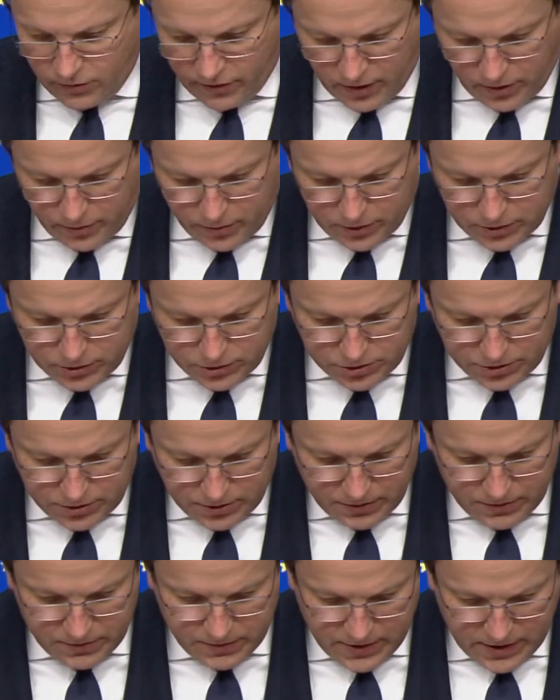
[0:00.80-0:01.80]
very much,
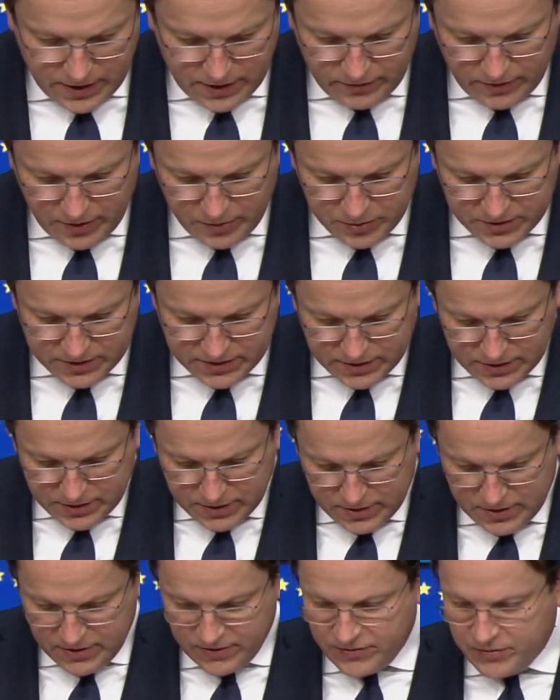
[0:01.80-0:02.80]
uh, High
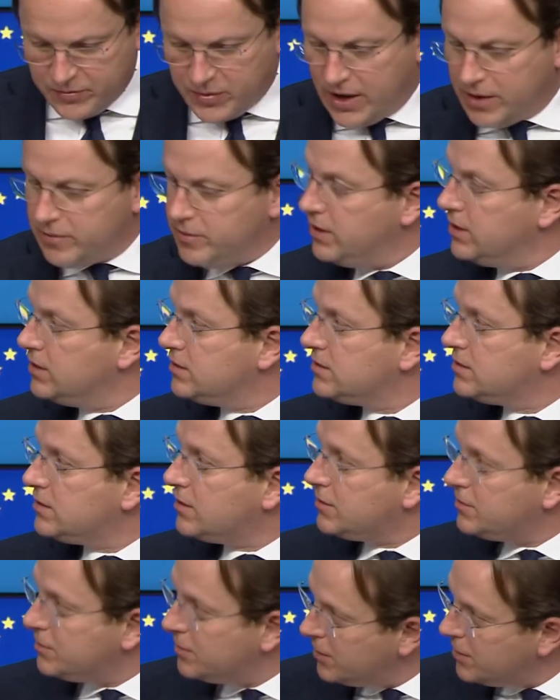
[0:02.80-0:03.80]
Representative, Prime
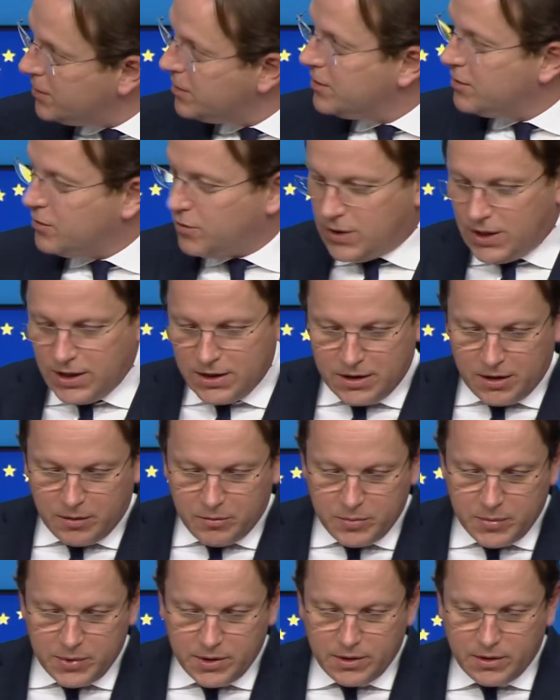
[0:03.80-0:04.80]
Minister.
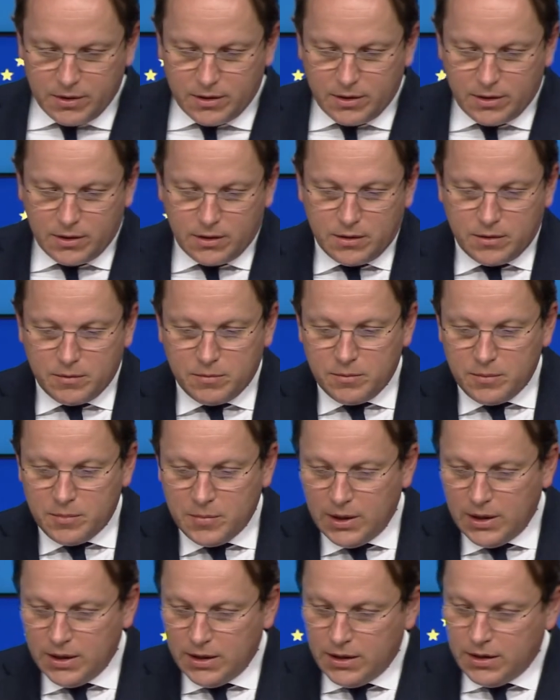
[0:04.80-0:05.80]
Welcome um,
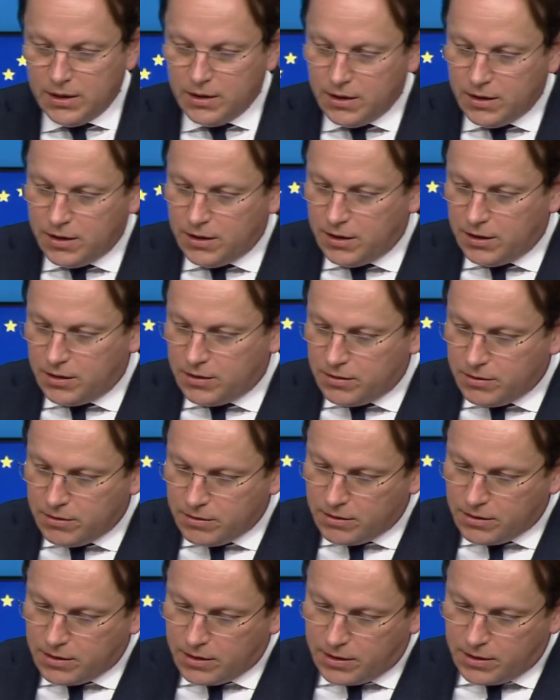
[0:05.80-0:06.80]
here.
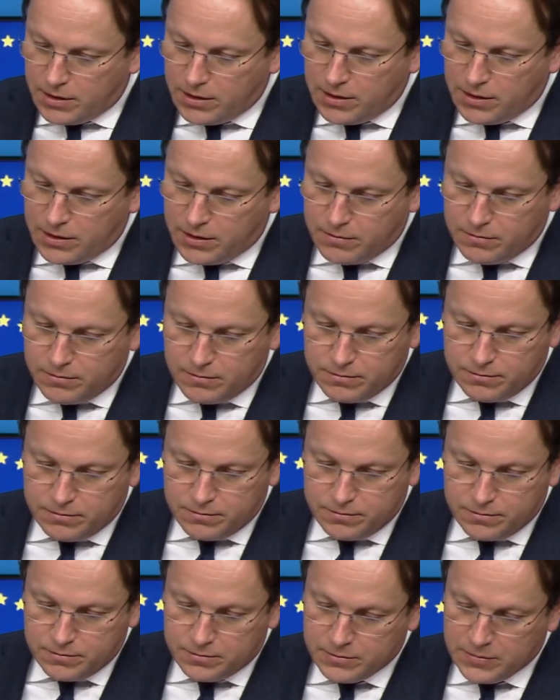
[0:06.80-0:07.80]
I, um,
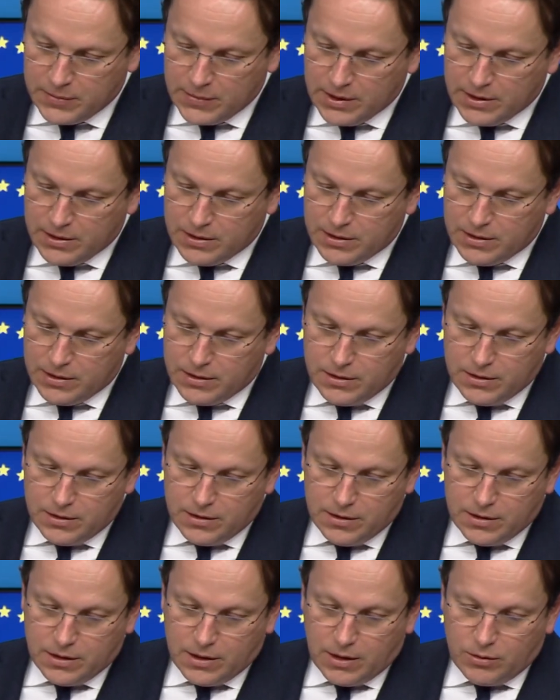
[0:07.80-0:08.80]

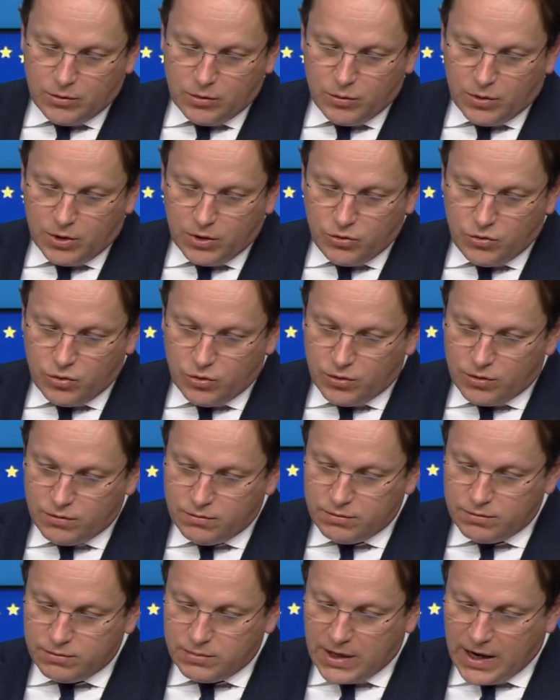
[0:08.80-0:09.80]
I would want to
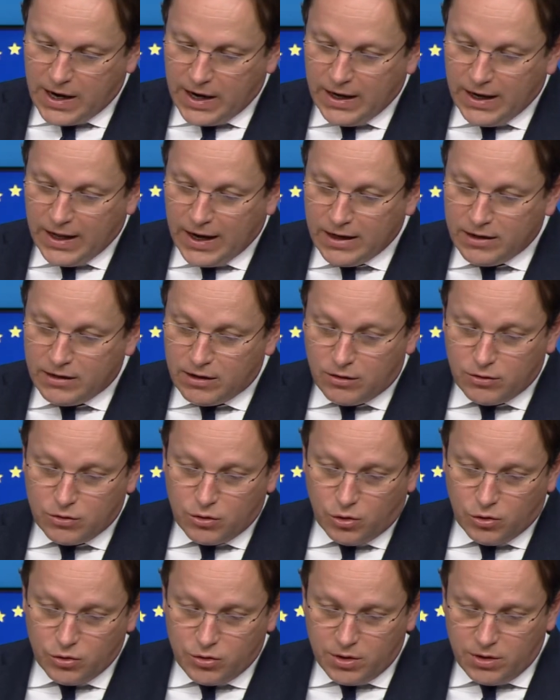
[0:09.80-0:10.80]
highlight our
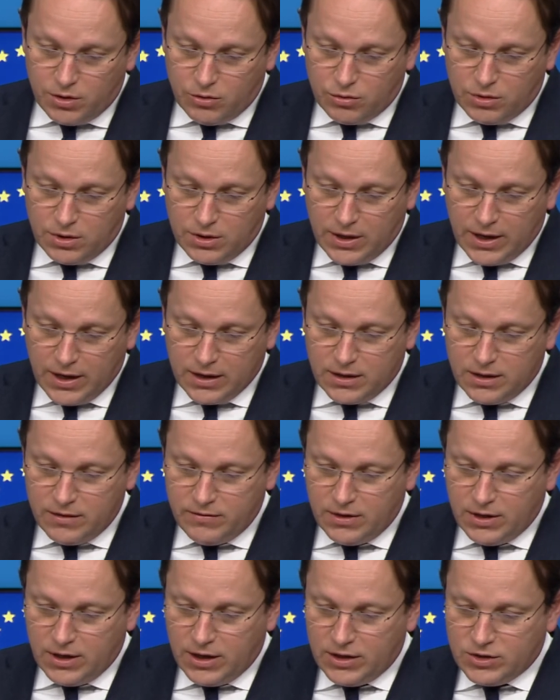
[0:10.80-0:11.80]
continued and active
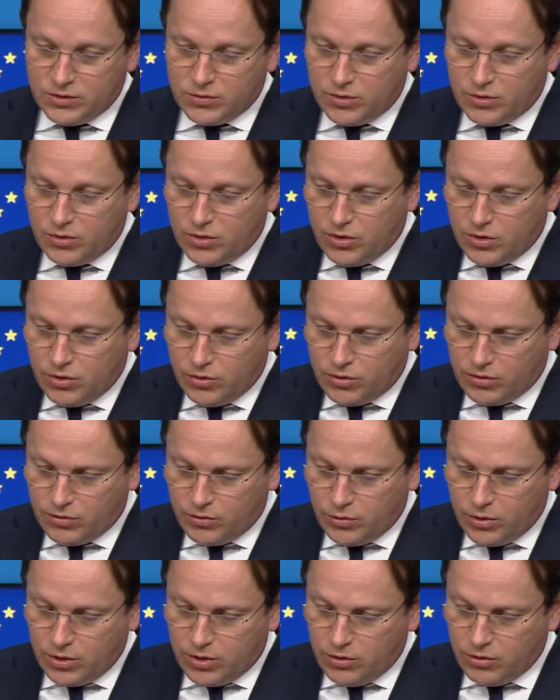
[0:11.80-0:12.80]
engagement with, U
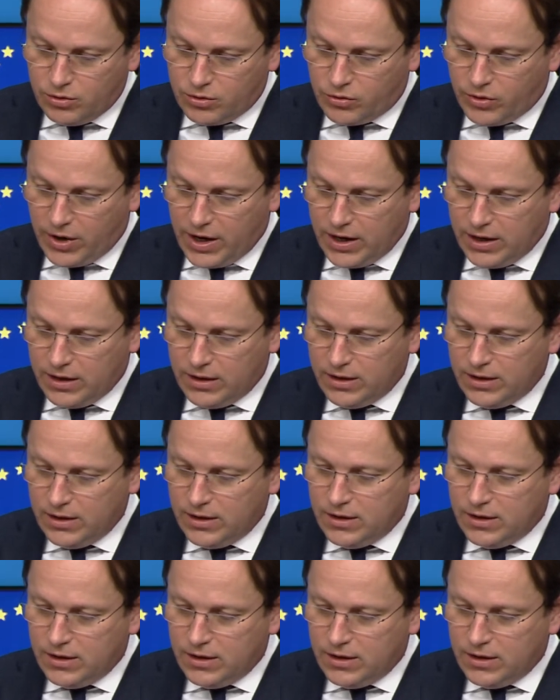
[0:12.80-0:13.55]
with Ukraine,